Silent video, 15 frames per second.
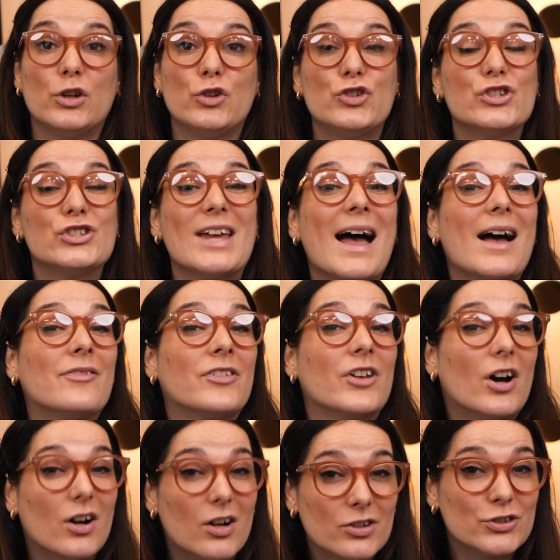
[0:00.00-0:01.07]
You just have to
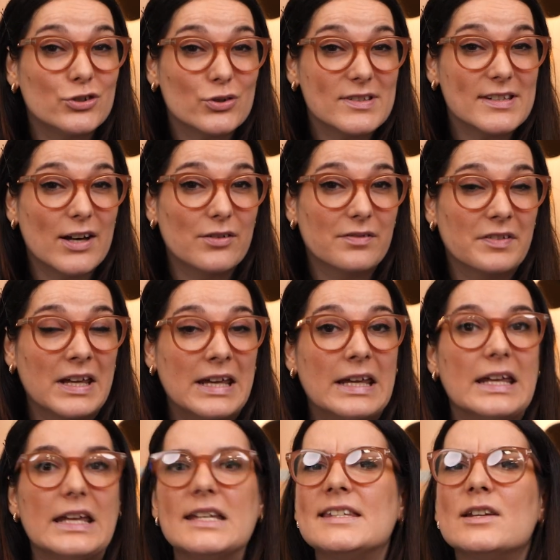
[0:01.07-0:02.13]
ask yourself
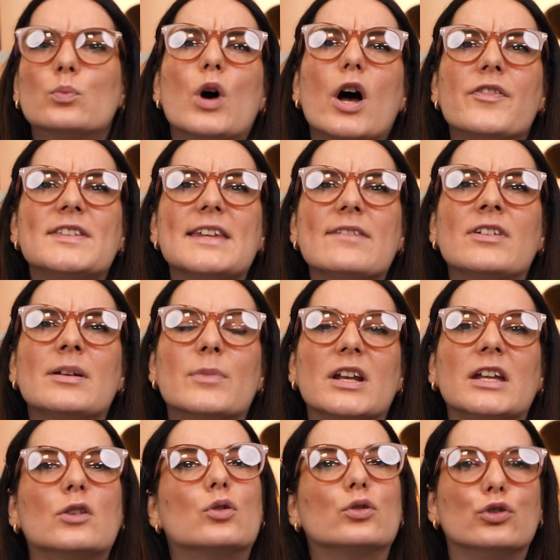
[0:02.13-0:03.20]
is it worth saving
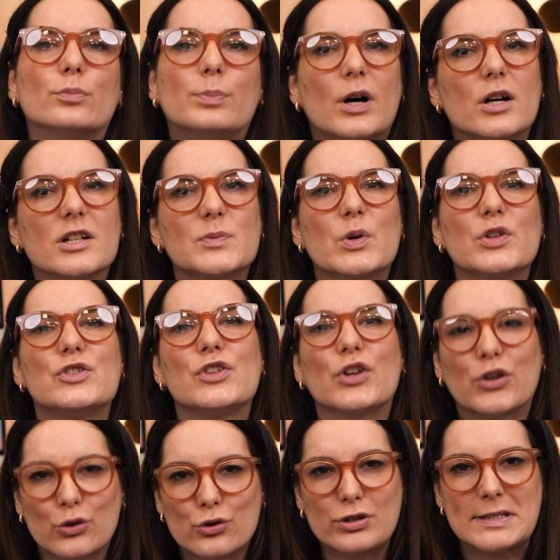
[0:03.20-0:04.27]
money on your password
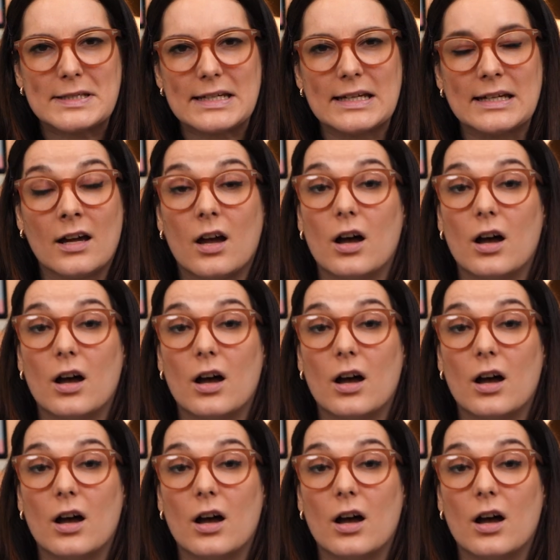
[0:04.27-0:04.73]
security?